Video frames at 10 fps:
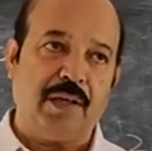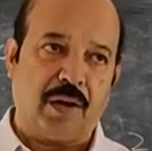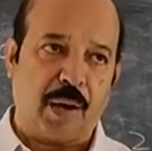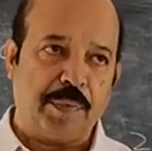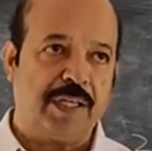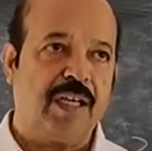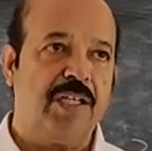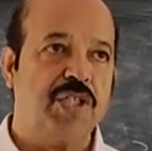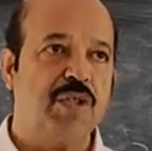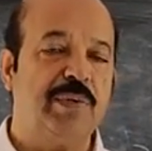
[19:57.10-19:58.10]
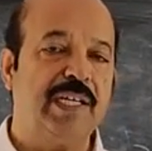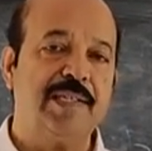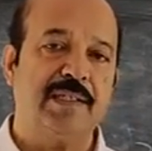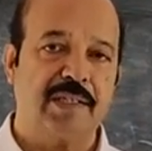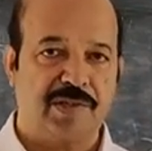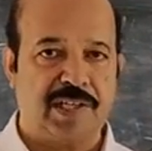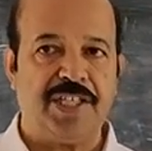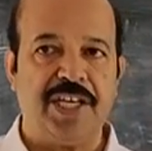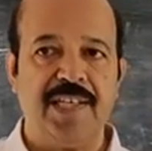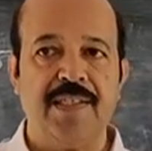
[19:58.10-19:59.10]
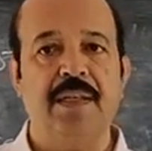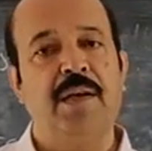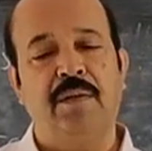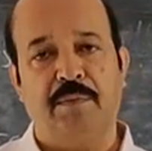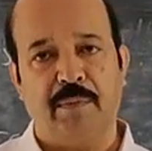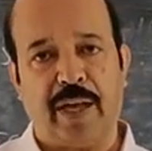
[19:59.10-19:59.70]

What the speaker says: optical instruments such as